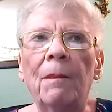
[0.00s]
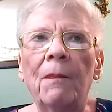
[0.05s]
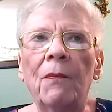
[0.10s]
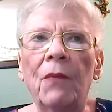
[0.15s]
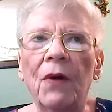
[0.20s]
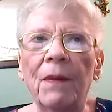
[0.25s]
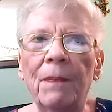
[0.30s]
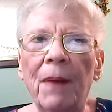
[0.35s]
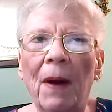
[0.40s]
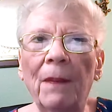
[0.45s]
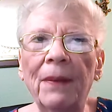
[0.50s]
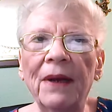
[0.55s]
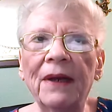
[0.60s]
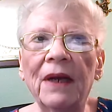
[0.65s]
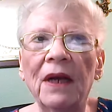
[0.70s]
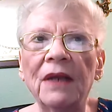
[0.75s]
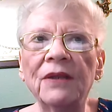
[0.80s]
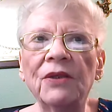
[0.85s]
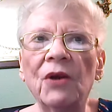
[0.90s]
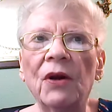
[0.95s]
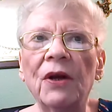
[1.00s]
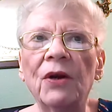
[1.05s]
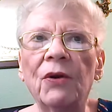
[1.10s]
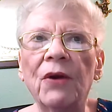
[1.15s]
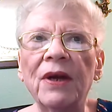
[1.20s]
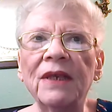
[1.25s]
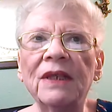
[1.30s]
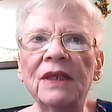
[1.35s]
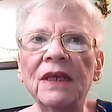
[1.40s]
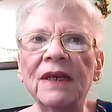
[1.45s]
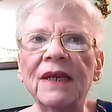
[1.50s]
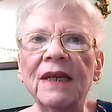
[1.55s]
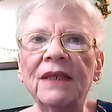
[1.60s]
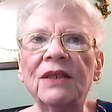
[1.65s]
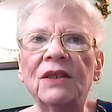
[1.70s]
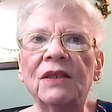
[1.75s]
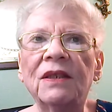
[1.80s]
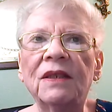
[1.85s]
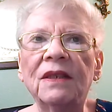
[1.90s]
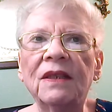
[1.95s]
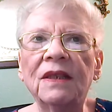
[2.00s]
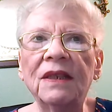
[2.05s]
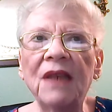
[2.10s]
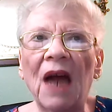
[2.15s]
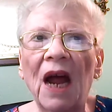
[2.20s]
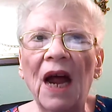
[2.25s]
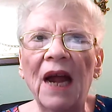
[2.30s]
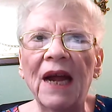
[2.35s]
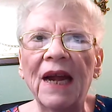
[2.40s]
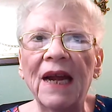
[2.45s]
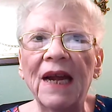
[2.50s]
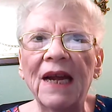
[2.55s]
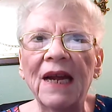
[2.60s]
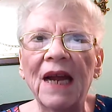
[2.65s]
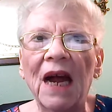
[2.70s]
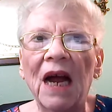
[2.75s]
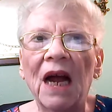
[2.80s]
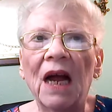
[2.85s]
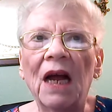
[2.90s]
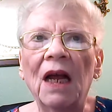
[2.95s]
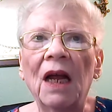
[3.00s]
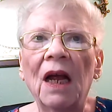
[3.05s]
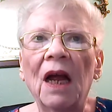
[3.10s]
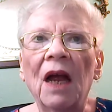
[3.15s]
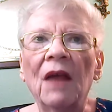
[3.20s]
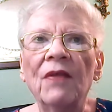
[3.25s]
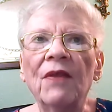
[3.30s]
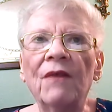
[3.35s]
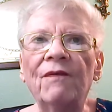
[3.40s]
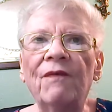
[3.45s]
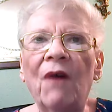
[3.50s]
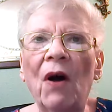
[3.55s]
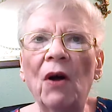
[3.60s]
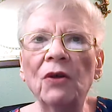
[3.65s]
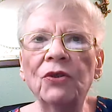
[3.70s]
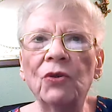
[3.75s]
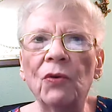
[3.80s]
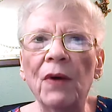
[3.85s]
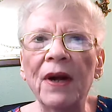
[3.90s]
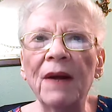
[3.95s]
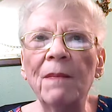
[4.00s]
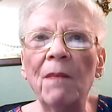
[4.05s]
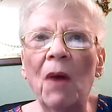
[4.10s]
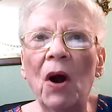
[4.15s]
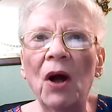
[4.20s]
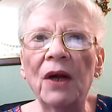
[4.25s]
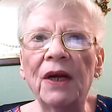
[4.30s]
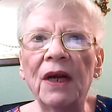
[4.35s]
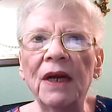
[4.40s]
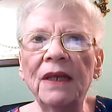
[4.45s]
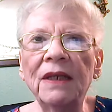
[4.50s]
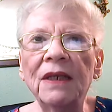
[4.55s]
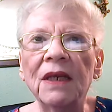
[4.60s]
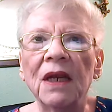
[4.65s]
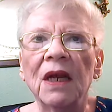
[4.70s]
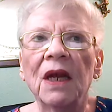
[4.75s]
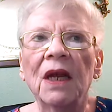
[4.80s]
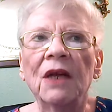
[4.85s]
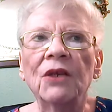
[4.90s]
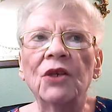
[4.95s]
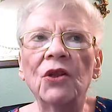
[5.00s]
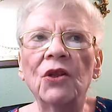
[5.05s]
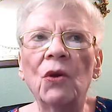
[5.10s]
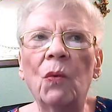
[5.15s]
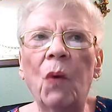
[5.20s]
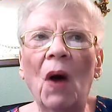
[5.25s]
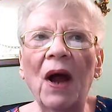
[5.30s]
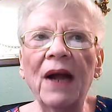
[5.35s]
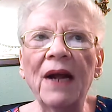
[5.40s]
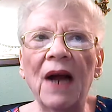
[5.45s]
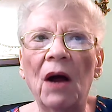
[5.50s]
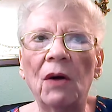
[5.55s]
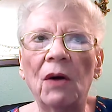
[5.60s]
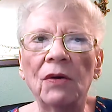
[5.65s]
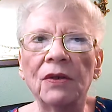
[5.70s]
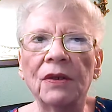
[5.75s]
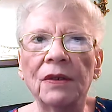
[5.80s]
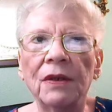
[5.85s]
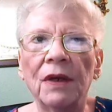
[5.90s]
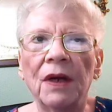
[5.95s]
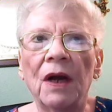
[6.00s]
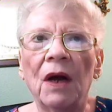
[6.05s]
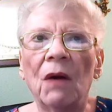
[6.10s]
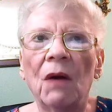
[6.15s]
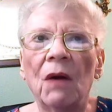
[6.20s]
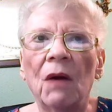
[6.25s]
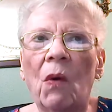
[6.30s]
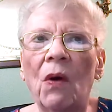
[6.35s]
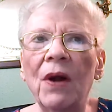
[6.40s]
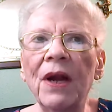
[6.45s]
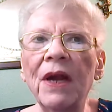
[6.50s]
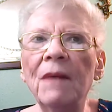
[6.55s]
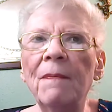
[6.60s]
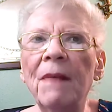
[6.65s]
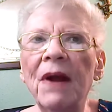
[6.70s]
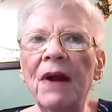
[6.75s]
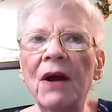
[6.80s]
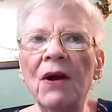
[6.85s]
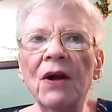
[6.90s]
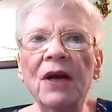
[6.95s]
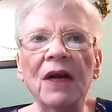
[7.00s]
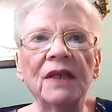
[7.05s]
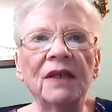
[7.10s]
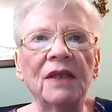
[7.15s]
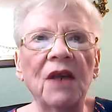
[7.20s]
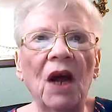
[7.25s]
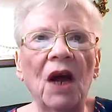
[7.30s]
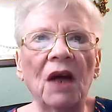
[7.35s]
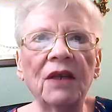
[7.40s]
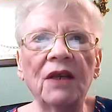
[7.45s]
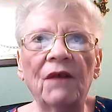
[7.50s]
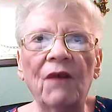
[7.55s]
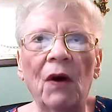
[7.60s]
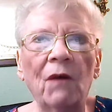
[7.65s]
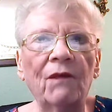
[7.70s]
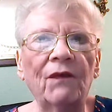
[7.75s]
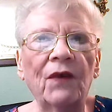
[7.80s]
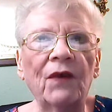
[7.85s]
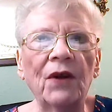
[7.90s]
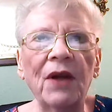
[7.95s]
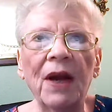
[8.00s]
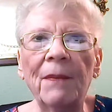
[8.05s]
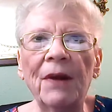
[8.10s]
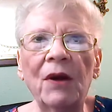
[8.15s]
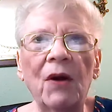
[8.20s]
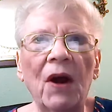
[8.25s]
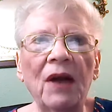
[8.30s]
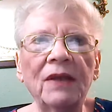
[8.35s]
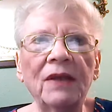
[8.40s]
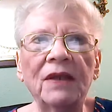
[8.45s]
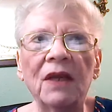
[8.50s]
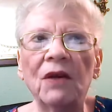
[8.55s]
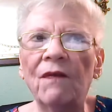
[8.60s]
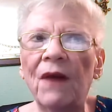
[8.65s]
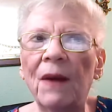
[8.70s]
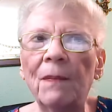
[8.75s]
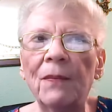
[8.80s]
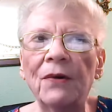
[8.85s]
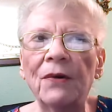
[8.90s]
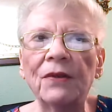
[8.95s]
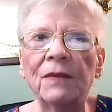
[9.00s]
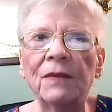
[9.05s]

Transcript: Republicans are increasingly tying the faltering markets to the White House, warning Americans not to vote for Democrats in November's